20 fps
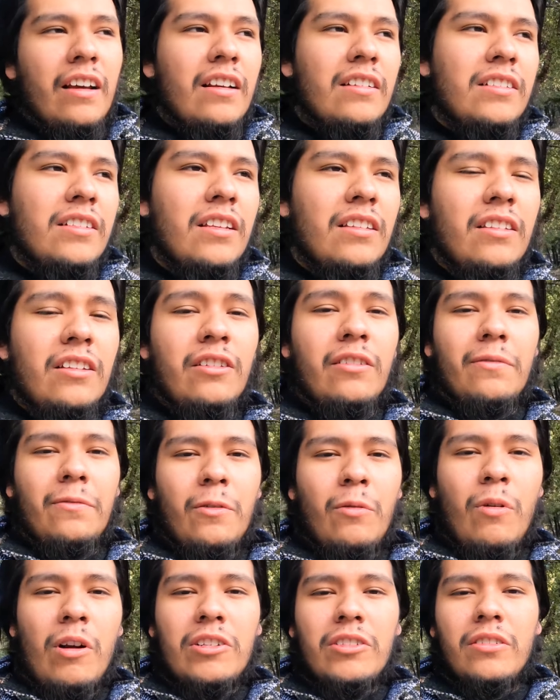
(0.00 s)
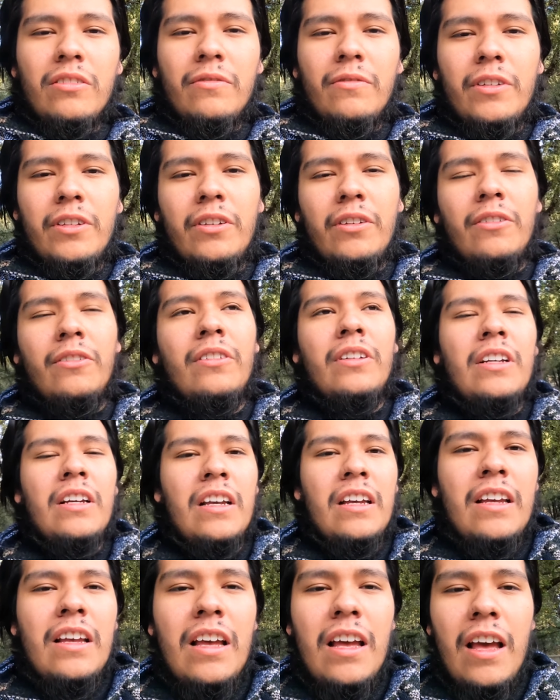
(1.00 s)
like I said, thank you for watching the video.
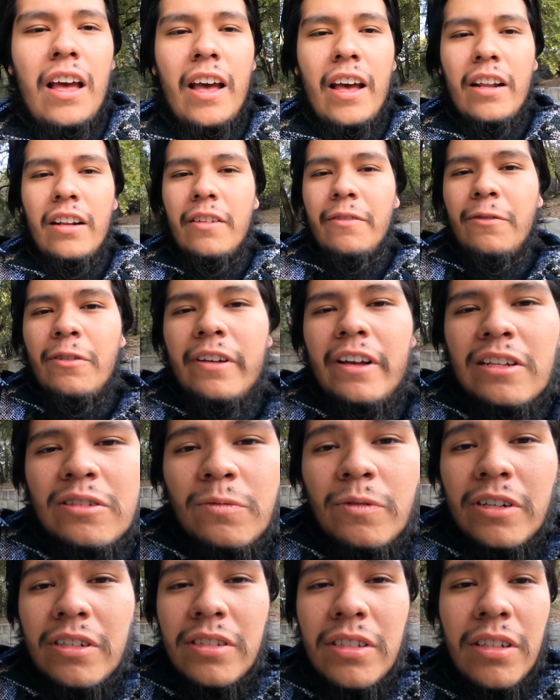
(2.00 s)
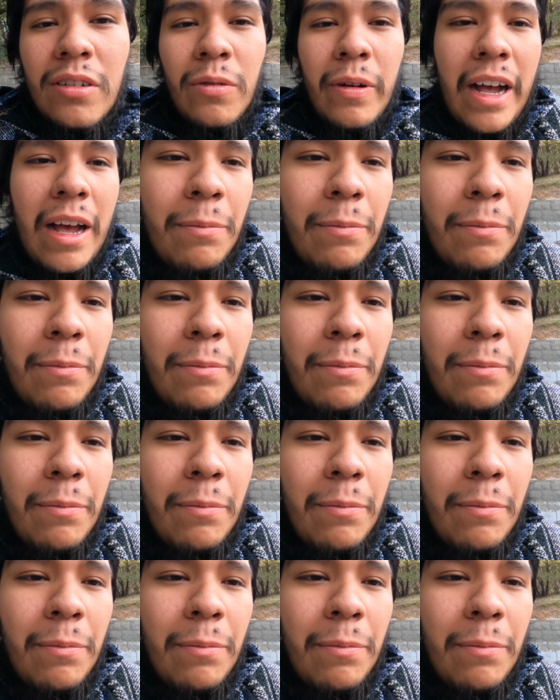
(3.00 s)
And if you guys want to see what